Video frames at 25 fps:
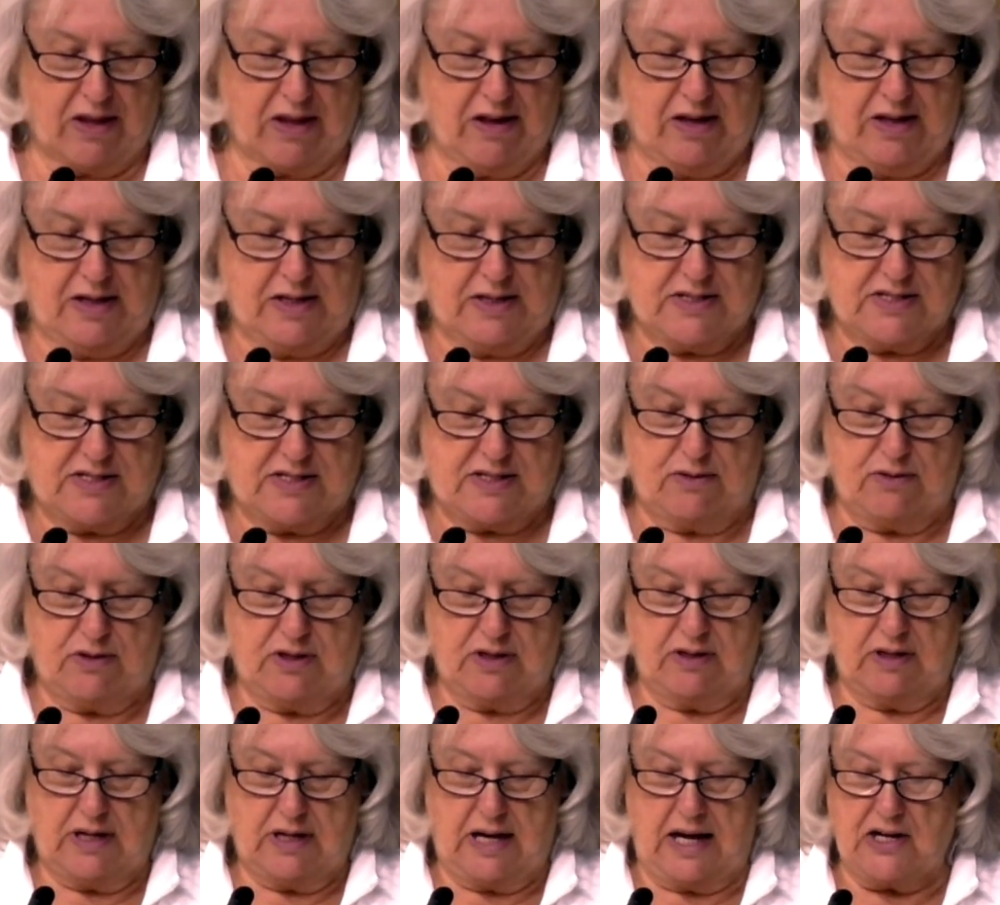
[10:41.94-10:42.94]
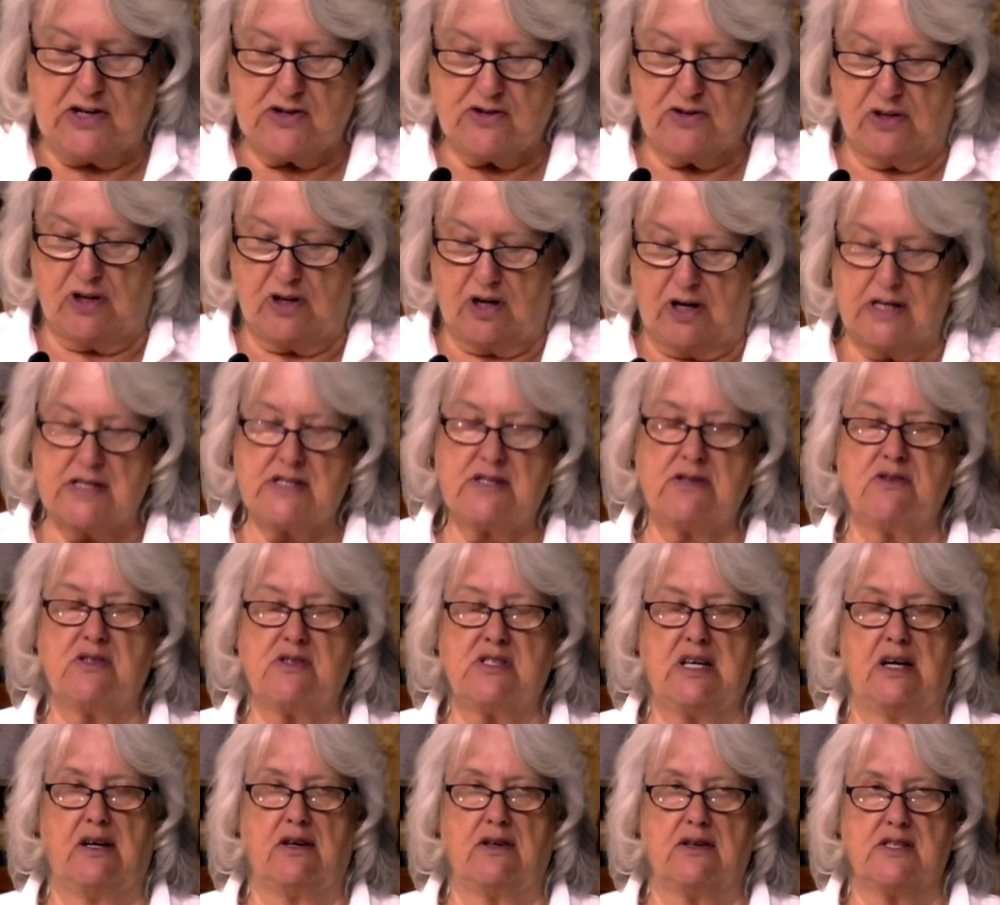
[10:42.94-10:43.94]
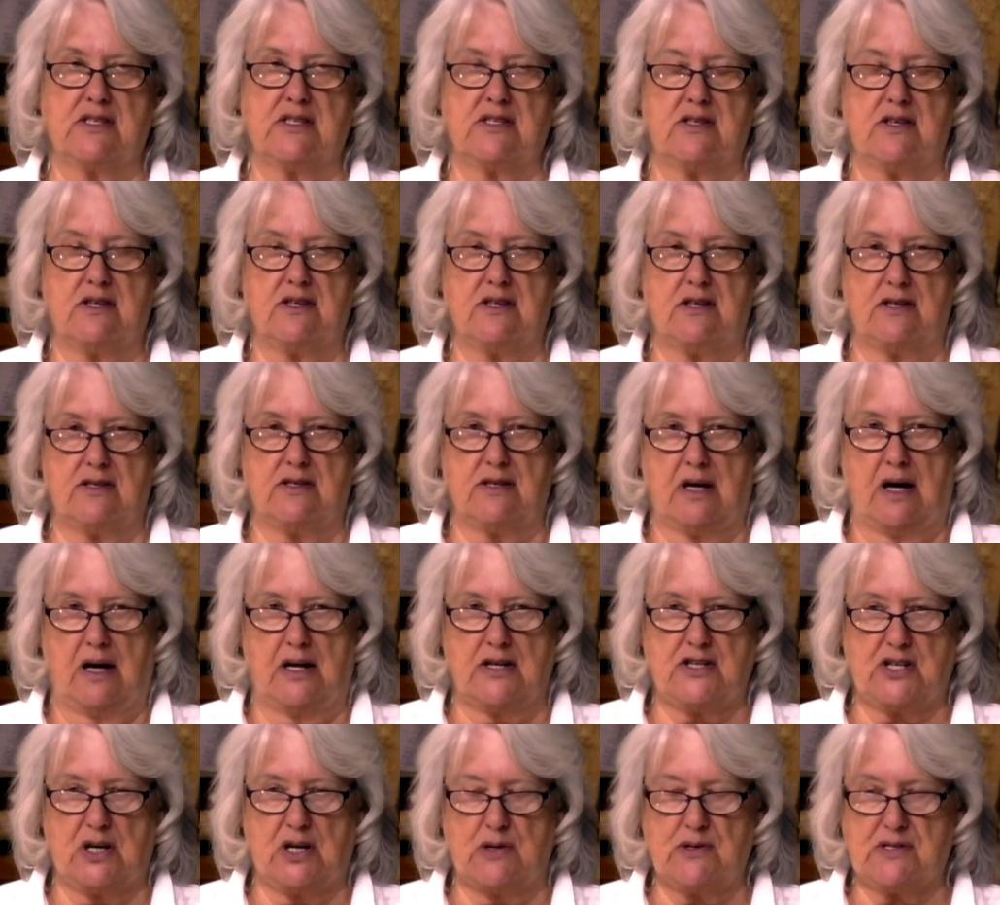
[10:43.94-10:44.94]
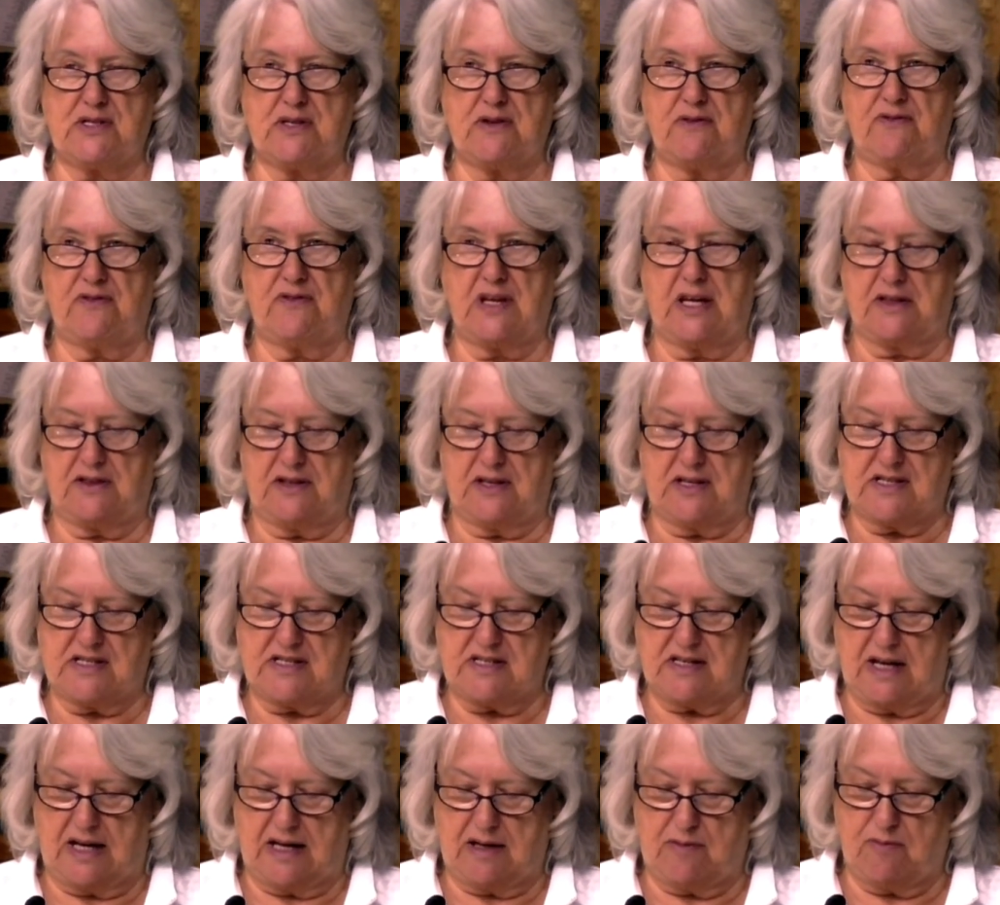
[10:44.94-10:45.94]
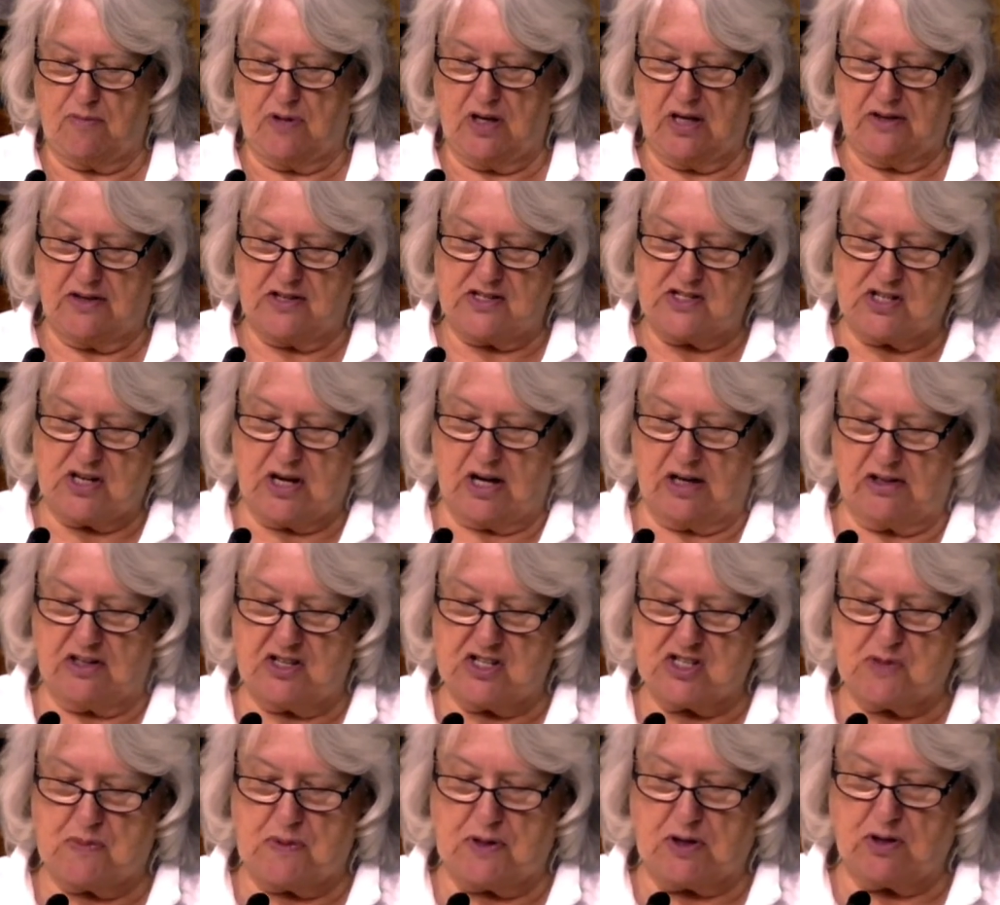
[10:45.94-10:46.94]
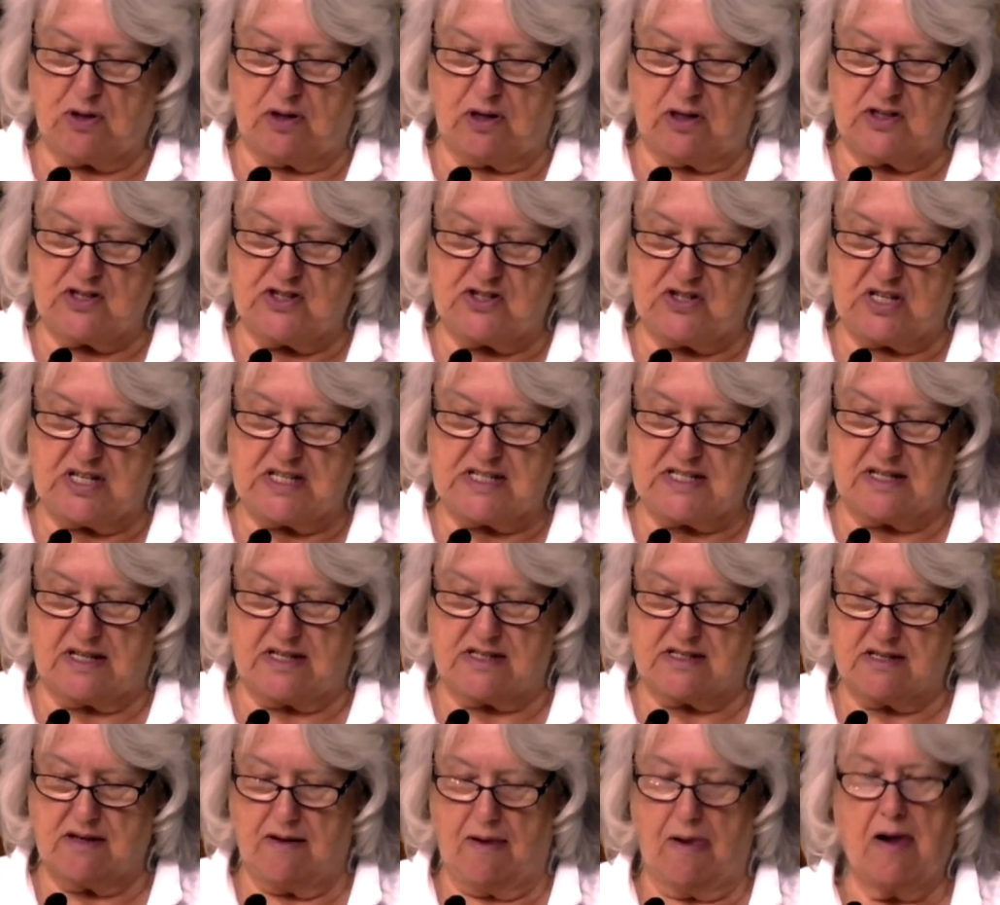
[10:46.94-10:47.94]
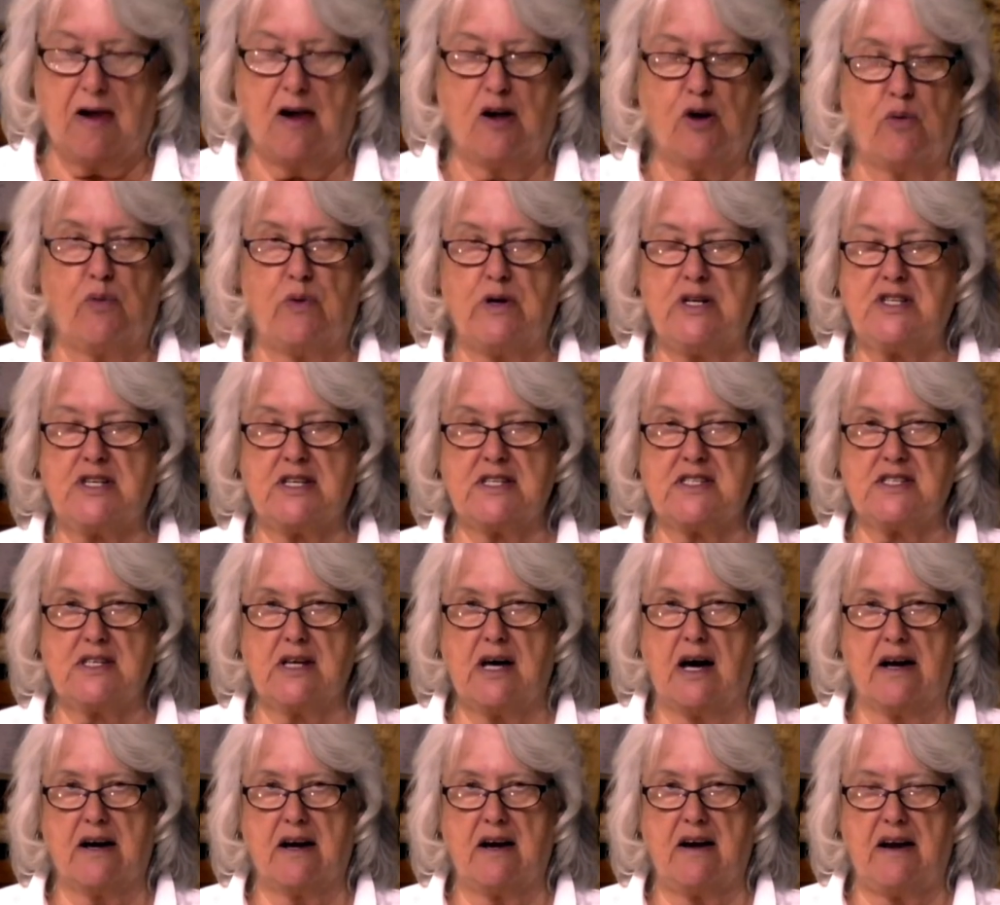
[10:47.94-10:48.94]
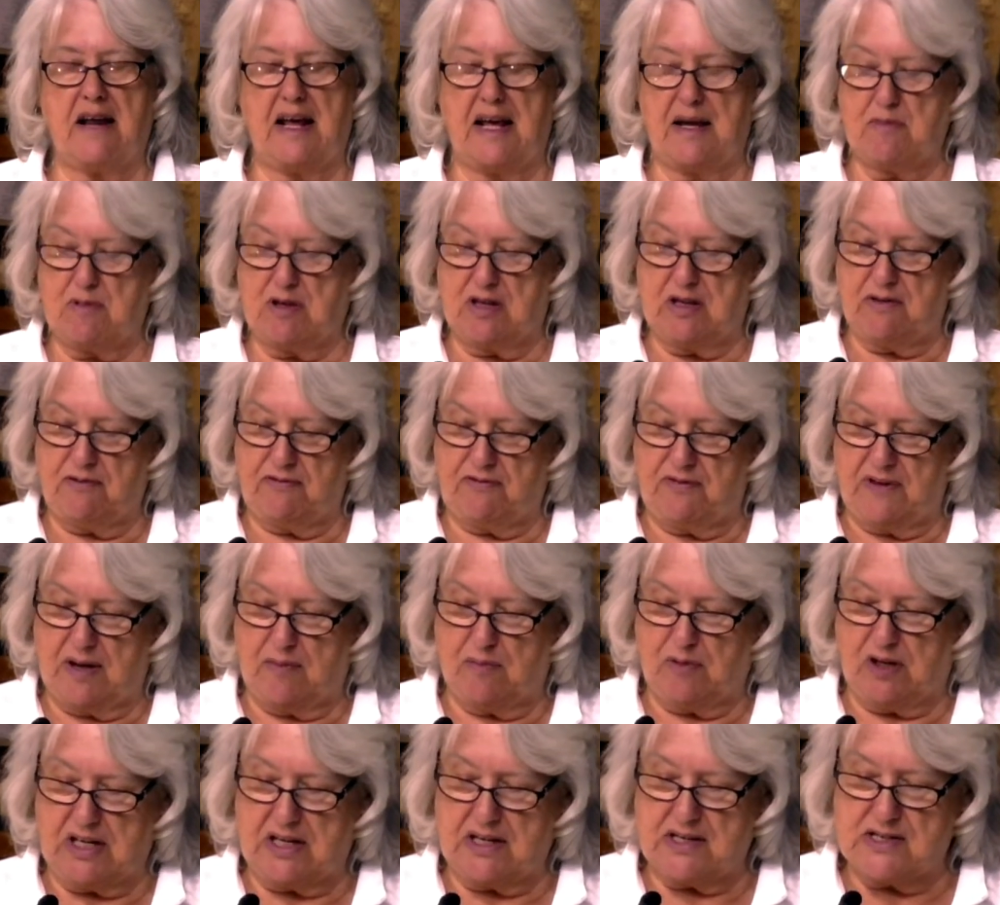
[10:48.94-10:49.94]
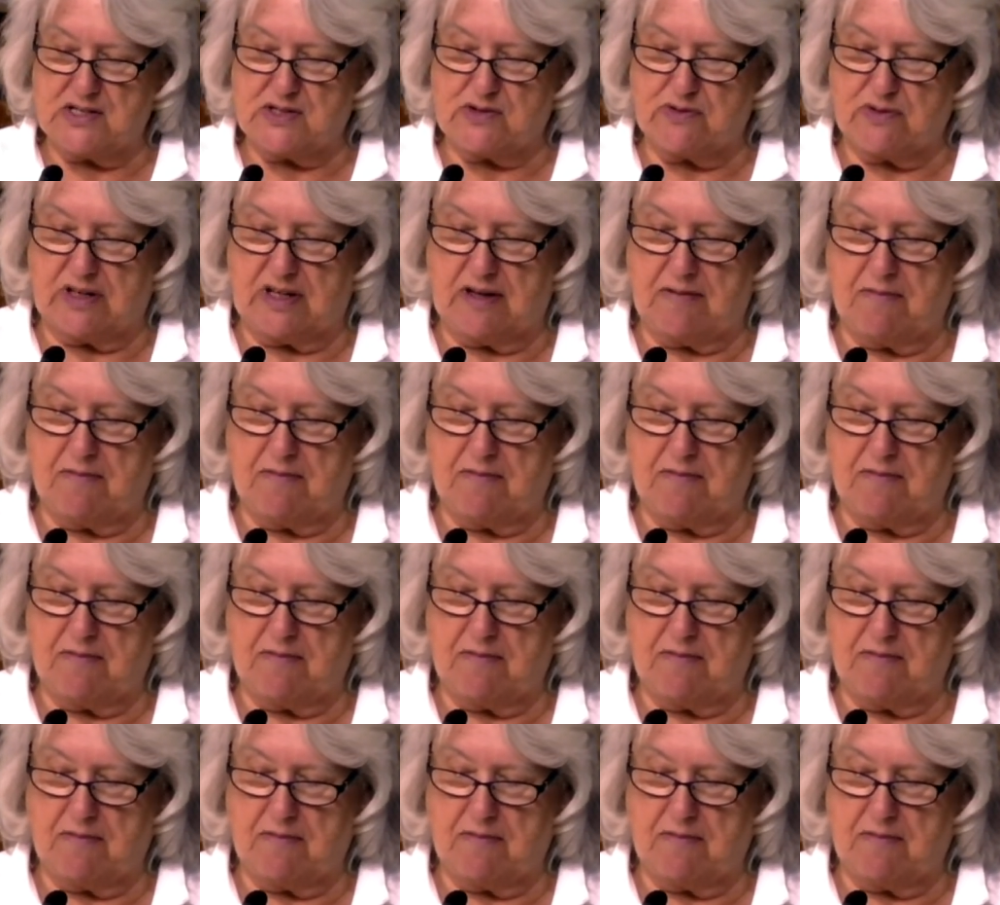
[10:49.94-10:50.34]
So the angel also tells Joseph that this child is to be called Jesus, which is not a name in the family history.